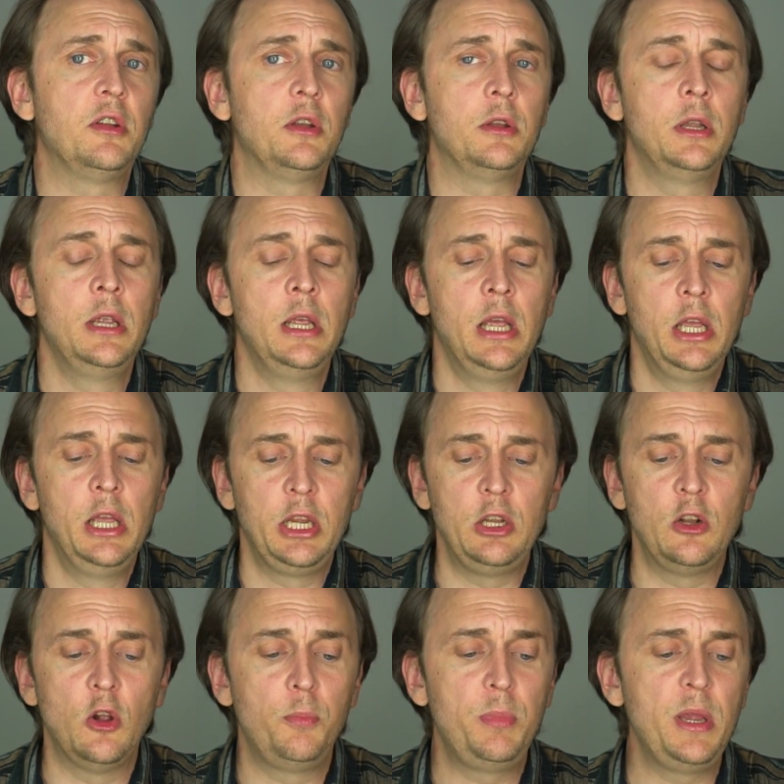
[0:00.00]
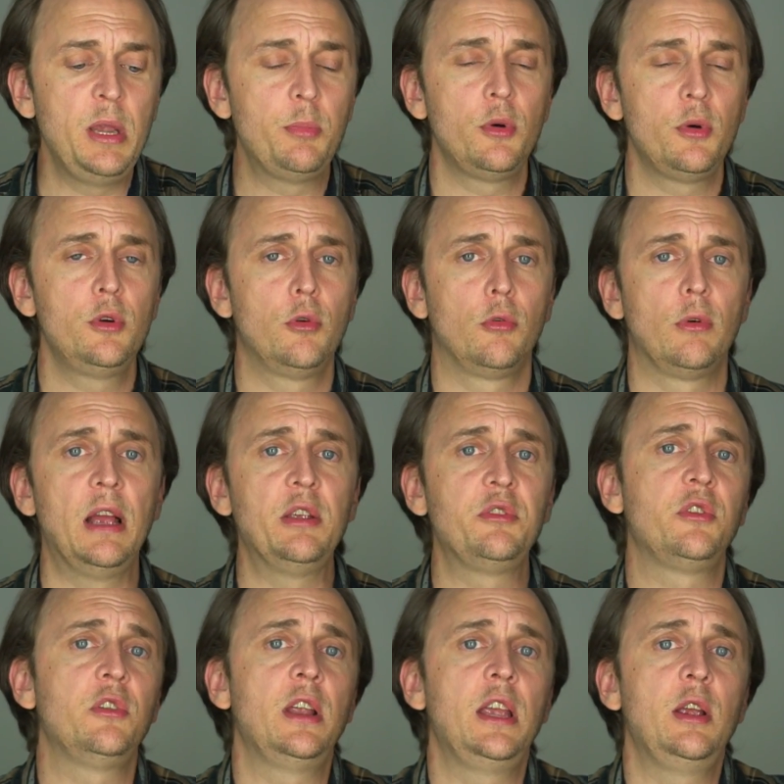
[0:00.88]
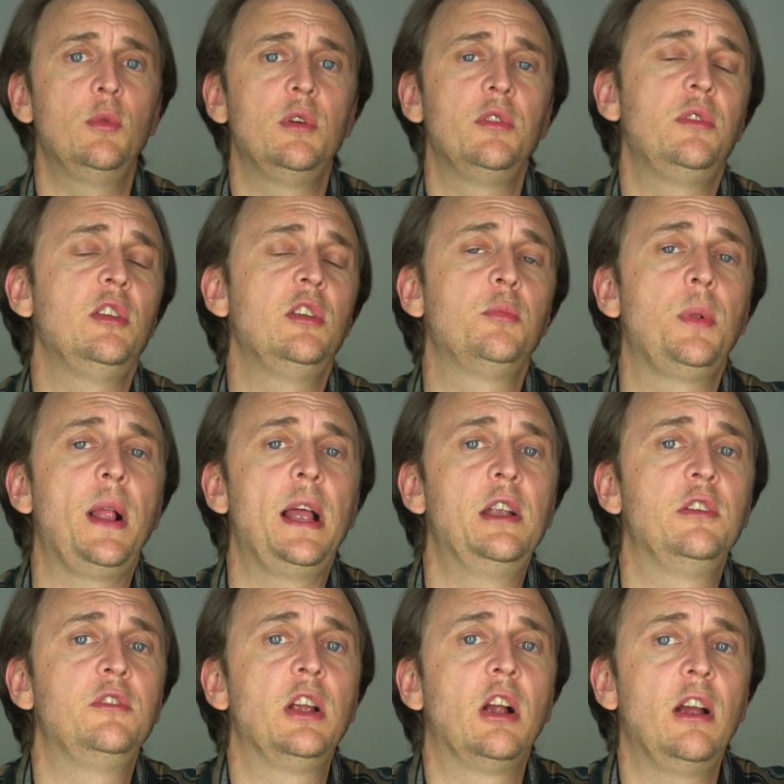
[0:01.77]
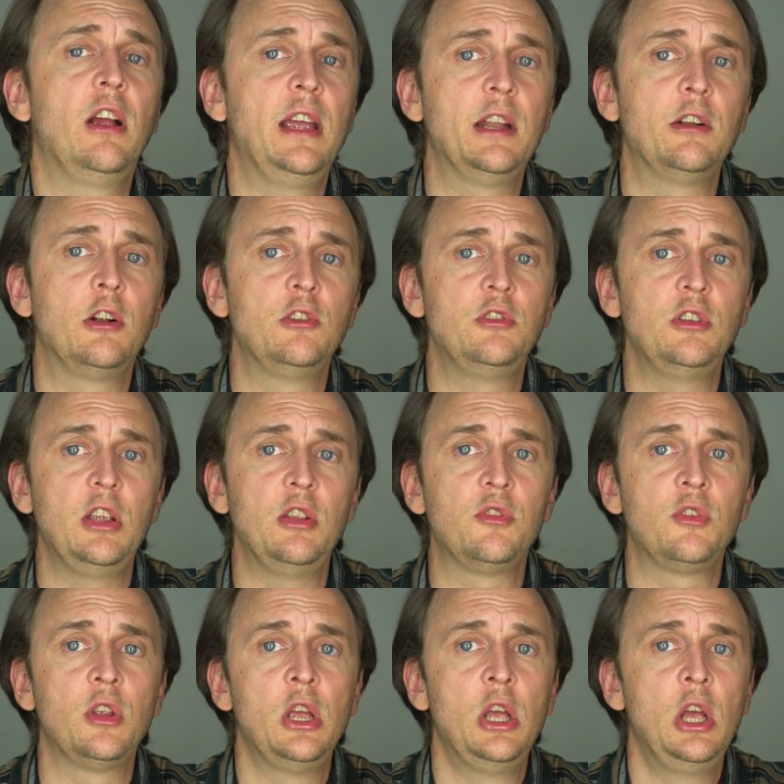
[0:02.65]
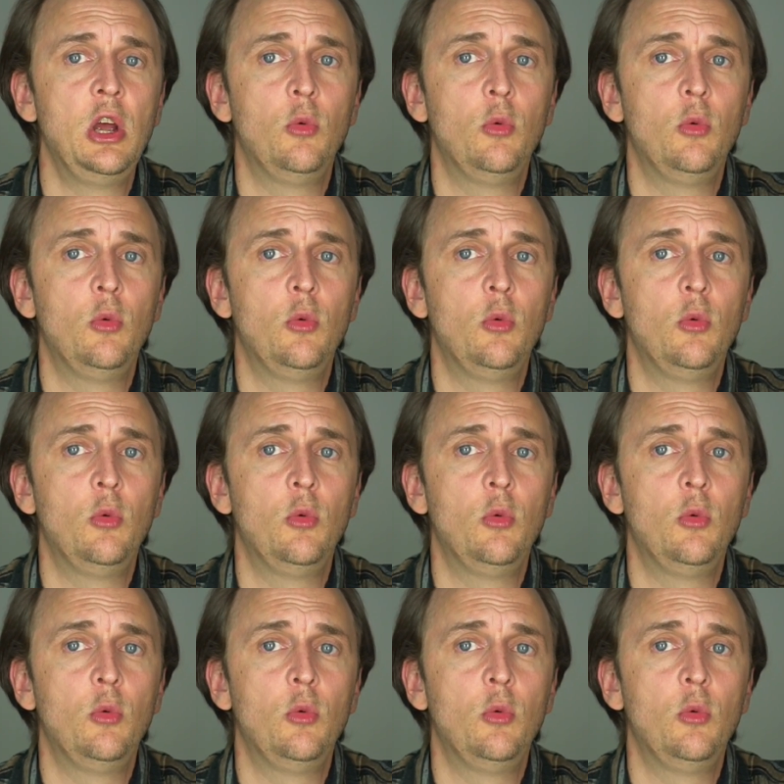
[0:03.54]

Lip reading: And, people who resonate with these planetary energies